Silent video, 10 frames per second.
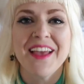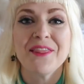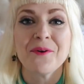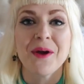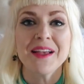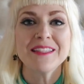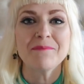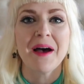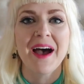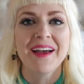in the right
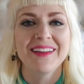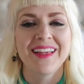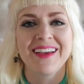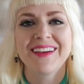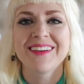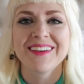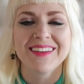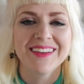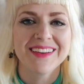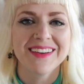spot, like
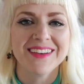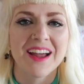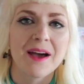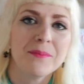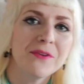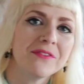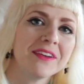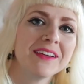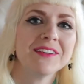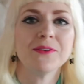not
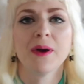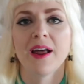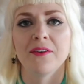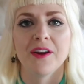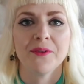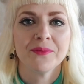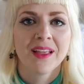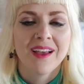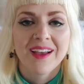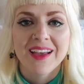moving too, I don't know.
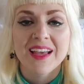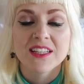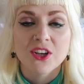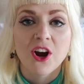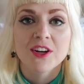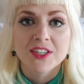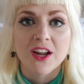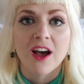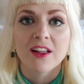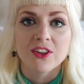It's hard to
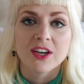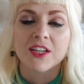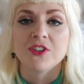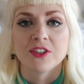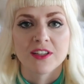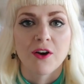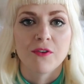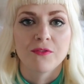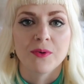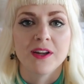not look at
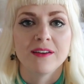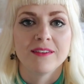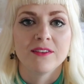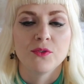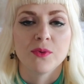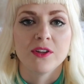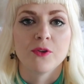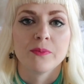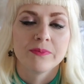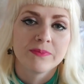yourself when
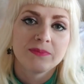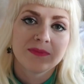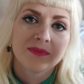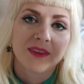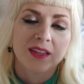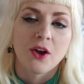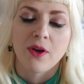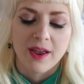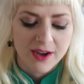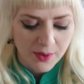you're,
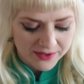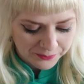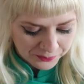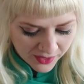okay, anyways.